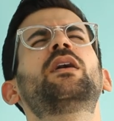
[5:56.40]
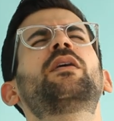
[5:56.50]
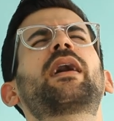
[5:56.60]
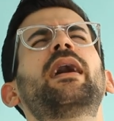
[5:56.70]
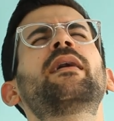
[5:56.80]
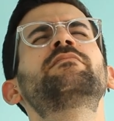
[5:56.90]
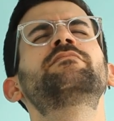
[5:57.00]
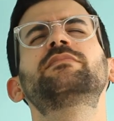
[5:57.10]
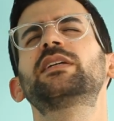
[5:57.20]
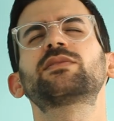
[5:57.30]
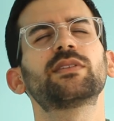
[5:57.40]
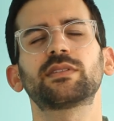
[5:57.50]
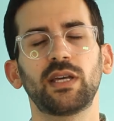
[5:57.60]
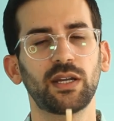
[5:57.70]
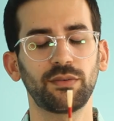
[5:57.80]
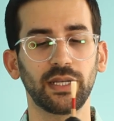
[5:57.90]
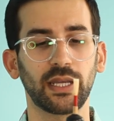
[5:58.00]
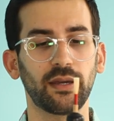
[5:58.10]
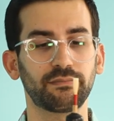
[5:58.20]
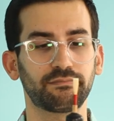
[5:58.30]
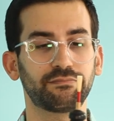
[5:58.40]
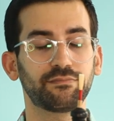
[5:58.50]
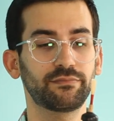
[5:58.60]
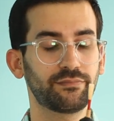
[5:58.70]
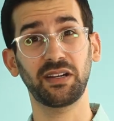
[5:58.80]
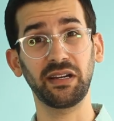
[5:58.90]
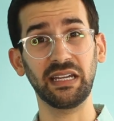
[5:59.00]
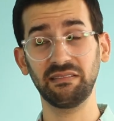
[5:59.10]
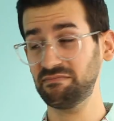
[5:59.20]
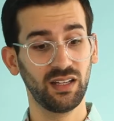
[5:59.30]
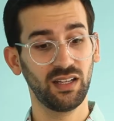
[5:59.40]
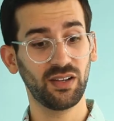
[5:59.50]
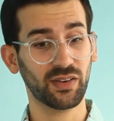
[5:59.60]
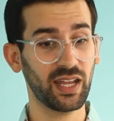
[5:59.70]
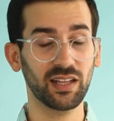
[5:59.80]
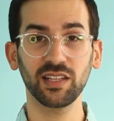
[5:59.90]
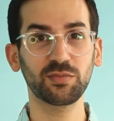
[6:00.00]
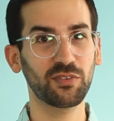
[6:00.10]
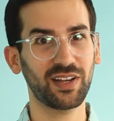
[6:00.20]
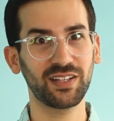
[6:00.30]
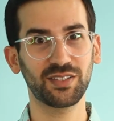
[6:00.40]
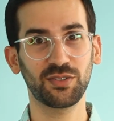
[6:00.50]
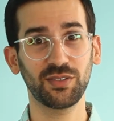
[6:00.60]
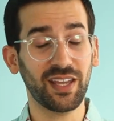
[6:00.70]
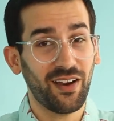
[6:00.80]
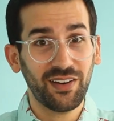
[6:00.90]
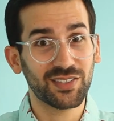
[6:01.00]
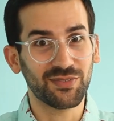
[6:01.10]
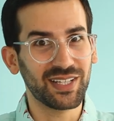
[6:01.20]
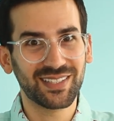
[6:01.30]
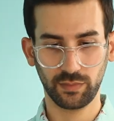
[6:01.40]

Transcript: Okay, this one's not a reed yet. Sorry. Okay, let's move on to the artist reeds.